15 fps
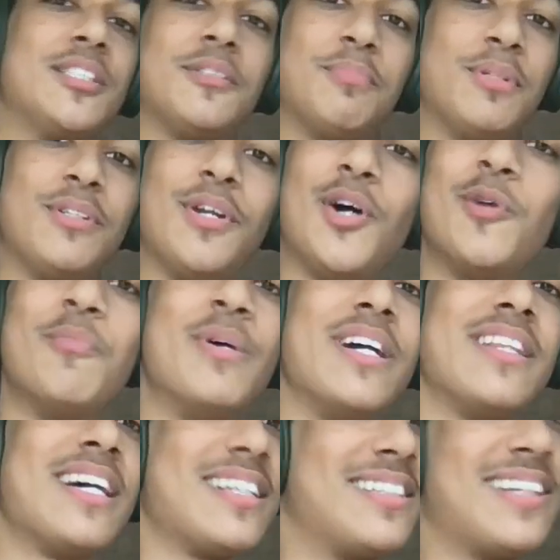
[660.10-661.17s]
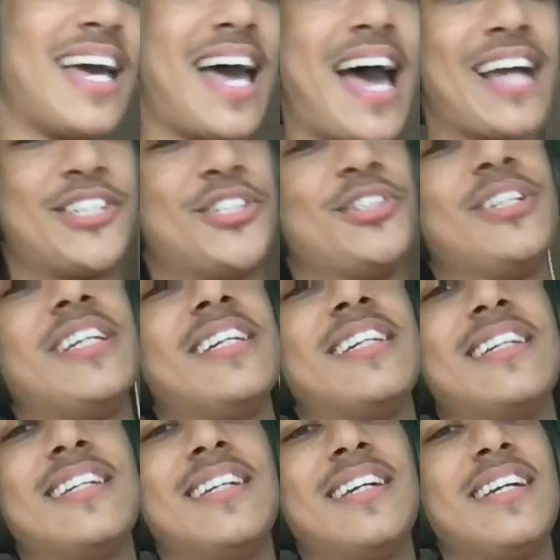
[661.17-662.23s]
has been nobody that actually
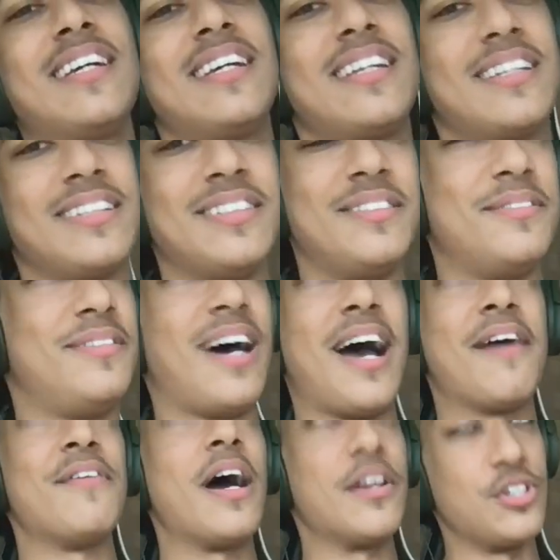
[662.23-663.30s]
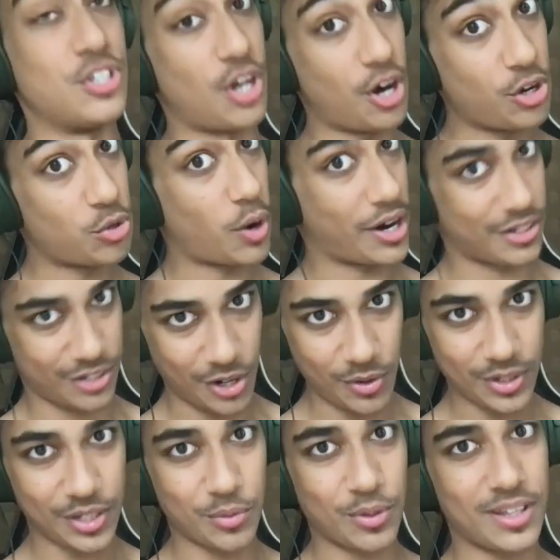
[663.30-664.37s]
I know who I know
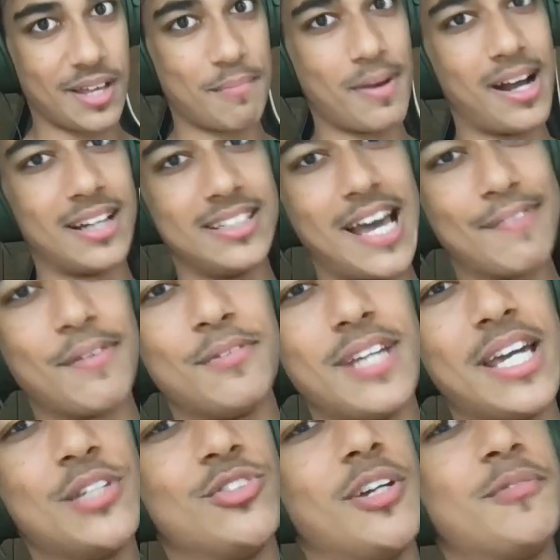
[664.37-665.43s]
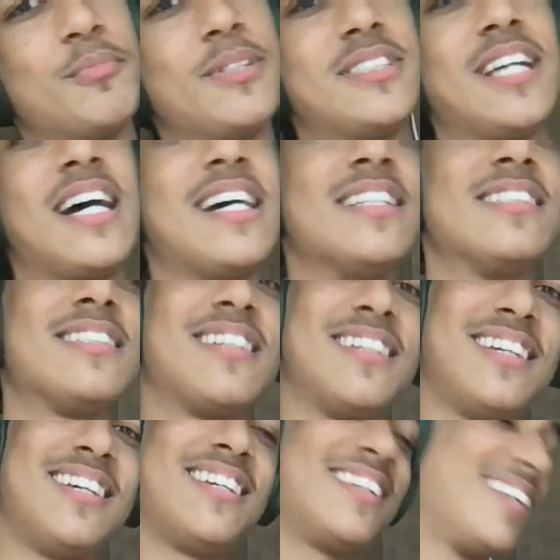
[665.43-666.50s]
anyway that maladaptive daydreams besides
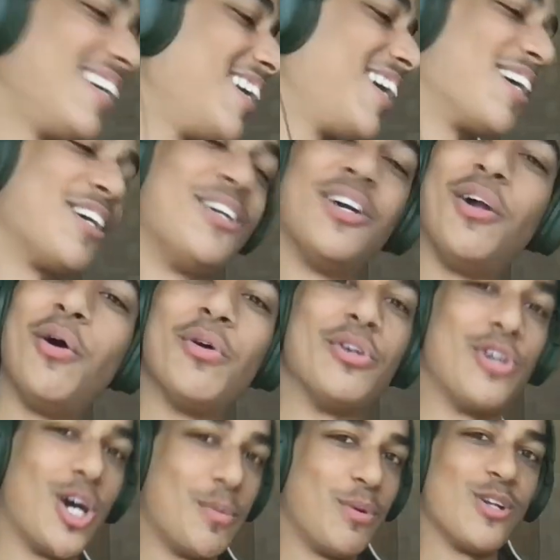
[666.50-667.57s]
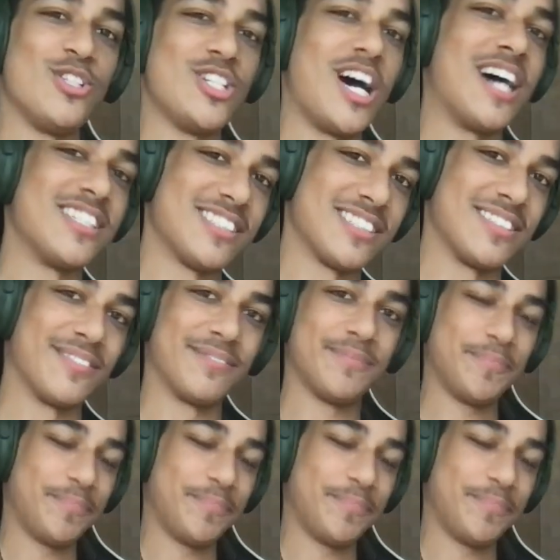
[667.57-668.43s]
good old Gerbert Johnson.